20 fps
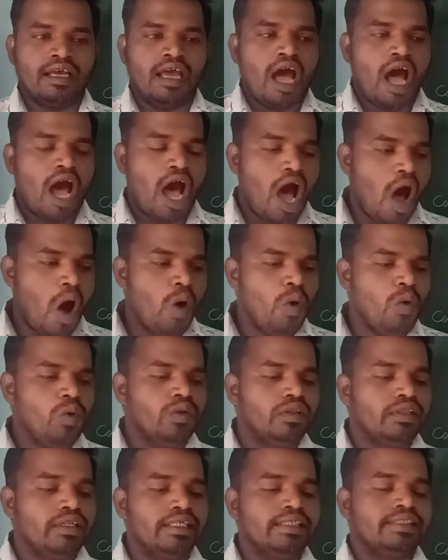How
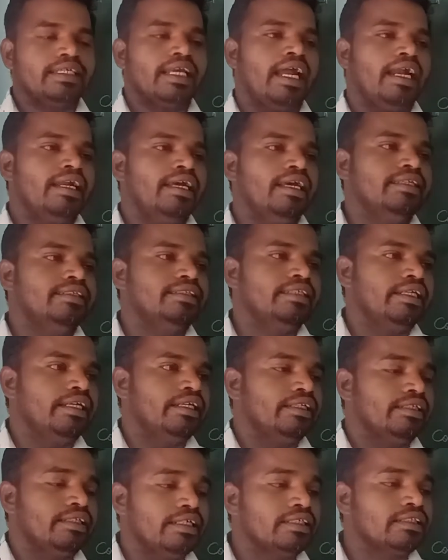this
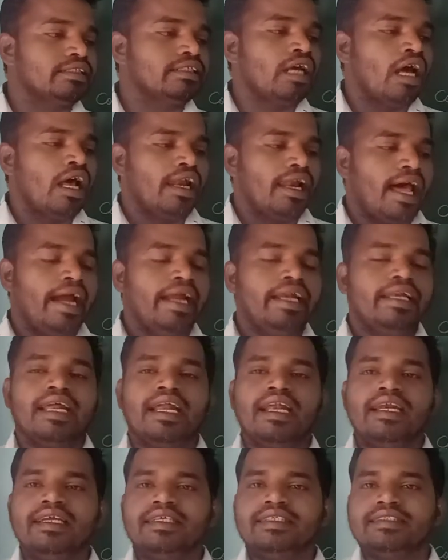energy, this light
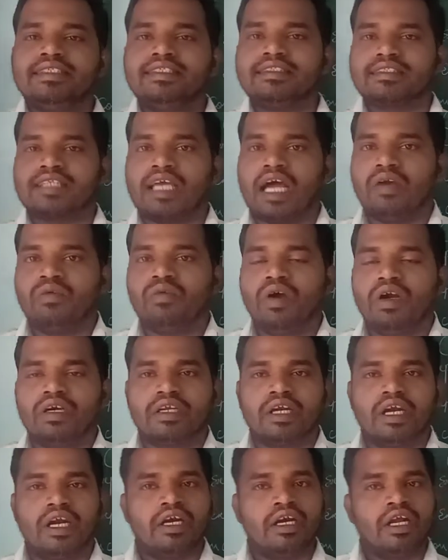energy is
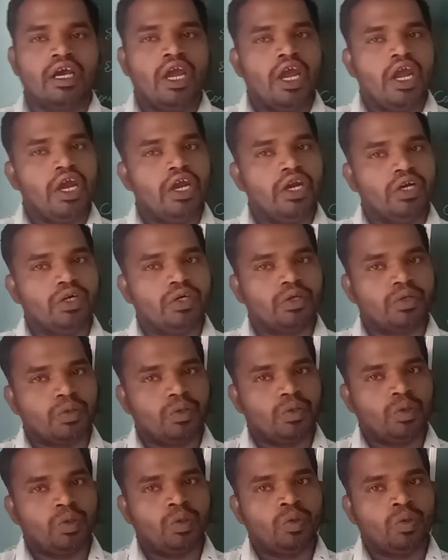converted
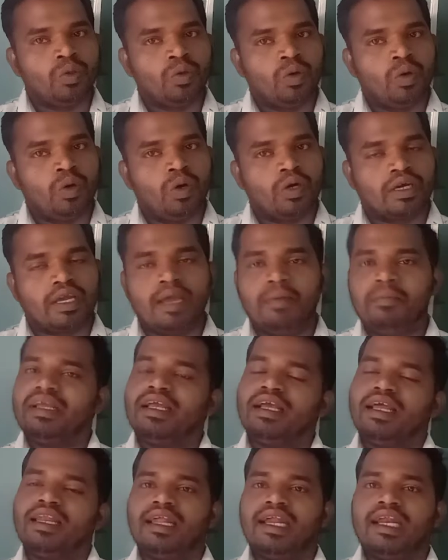into
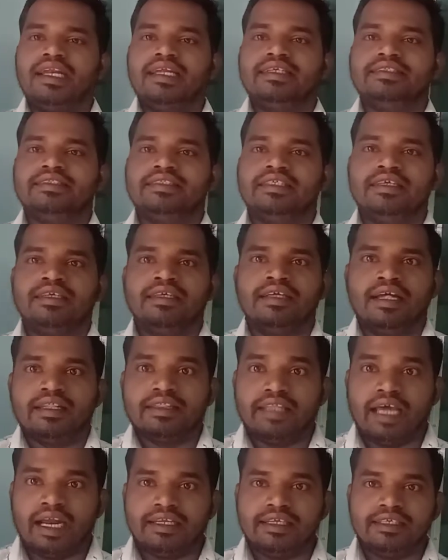chemical energy,
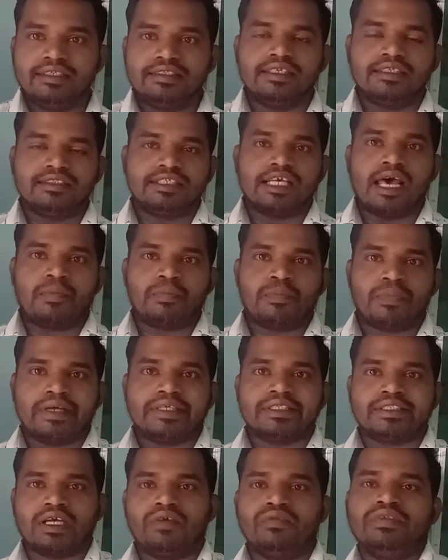that is the
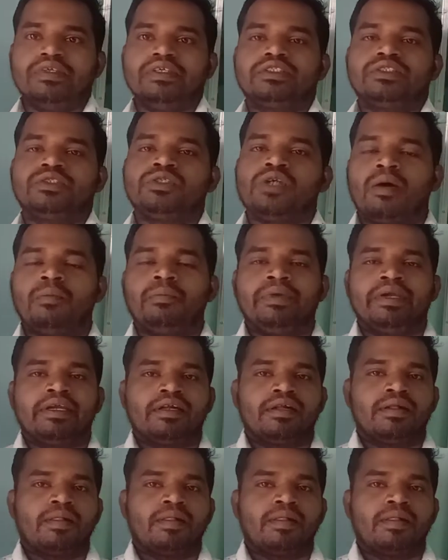surprise of this topic.